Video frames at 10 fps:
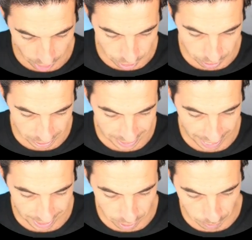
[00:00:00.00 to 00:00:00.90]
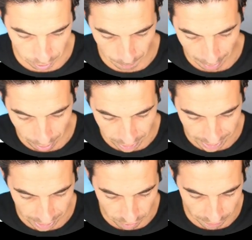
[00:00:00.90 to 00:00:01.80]
on your status, whether
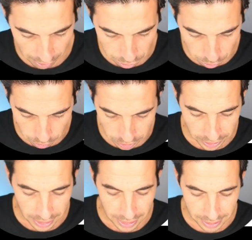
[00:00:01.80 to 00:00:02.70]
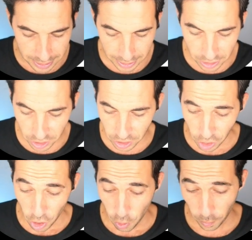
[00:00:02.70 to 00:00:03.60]
married, head of household, single.
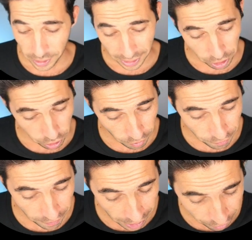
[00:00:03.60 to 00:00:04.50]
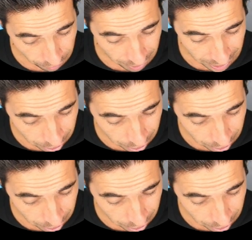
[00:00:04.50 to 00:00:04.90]
One thing I thought I found